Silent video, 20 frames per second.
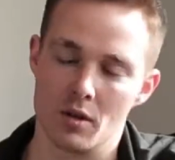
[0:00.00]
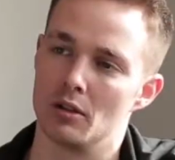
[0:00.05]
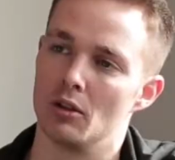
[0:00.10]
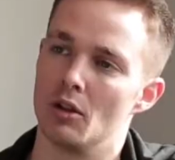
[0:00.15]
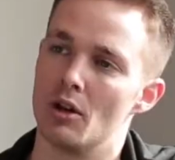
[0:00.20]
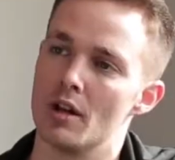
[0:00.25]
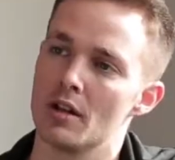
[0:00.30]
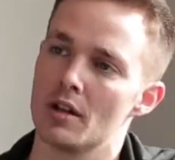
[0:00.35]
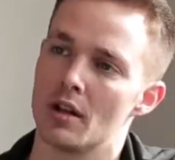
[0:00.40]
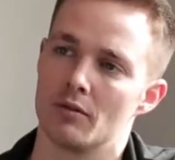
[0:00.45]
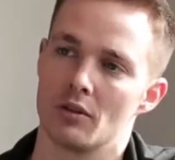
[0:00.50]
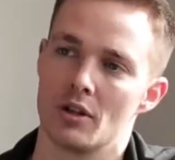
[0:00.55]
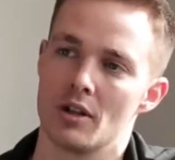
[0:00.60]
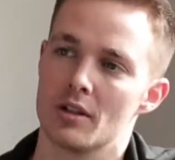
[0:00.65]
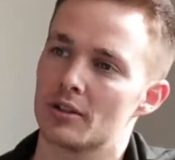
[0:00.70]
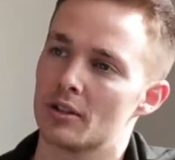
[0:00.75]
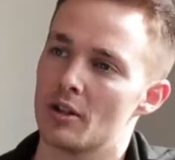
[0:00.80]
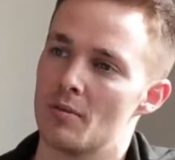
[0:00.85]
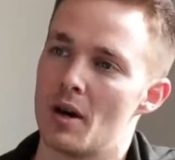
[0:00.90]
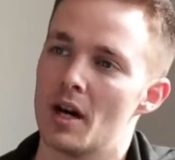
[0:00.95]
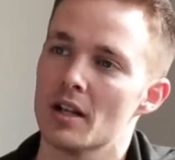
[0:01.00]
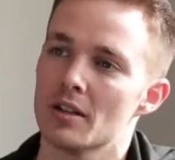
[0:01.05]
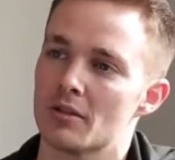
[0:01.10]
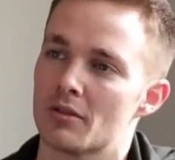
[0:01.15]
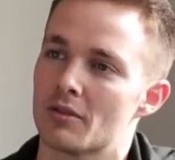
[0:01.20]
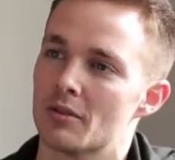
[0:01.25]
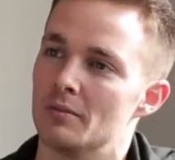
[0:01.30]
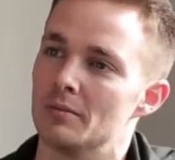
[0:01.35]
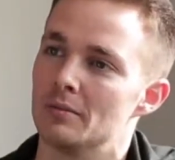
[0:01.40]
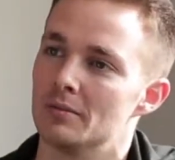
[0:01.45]
and learn. I've learned so much
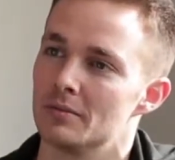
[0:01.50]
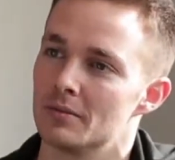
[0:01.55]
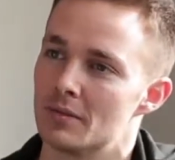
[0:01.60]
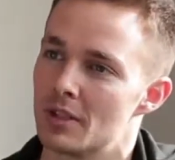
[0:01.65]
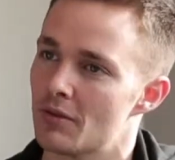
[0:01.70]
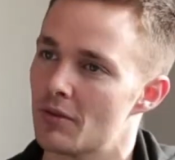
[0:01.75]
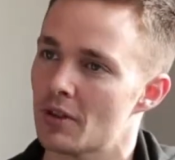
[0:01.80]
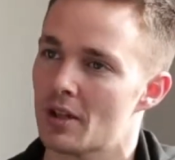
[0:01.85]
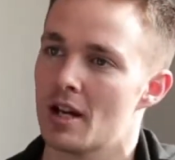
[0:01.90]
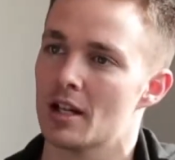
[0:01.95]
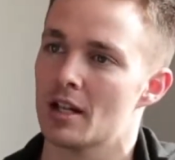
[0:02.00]
from different